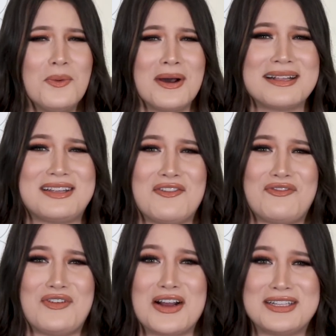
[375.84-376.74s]
what the
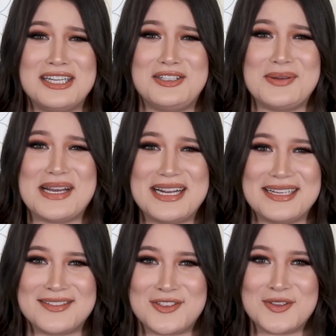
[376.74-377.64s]
fuck did you
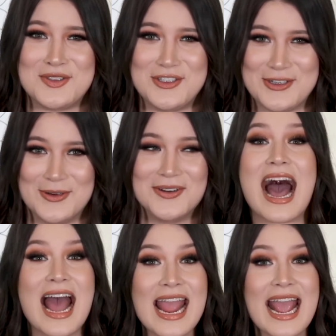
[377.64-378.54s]
idiots just do?
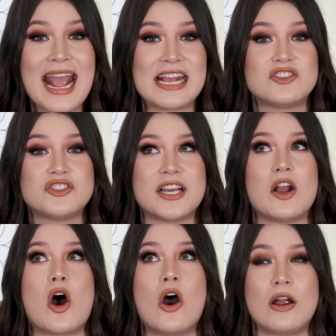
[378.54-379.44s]
I ate shit
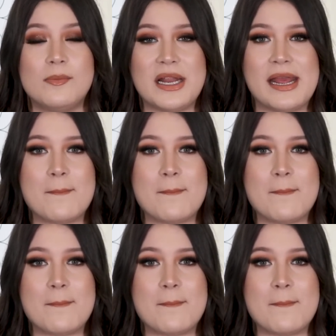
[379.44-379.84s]
horribly.